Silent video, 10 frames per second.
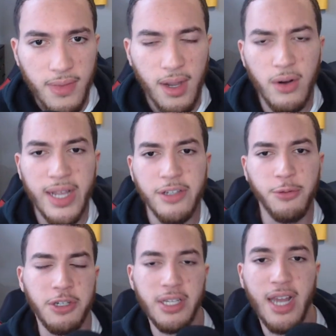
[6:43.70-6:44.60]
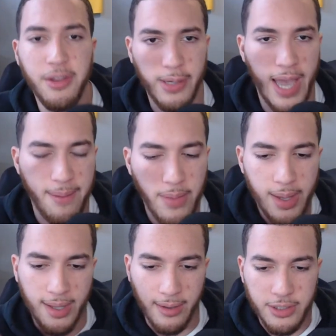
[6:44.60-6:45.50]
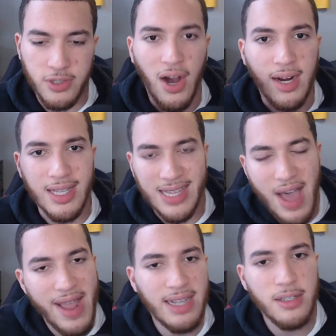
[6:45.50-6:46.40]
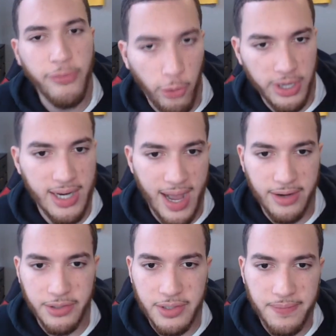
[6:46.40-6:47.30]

Okay, let's switch to the other game. Let's talk Lions 49ers.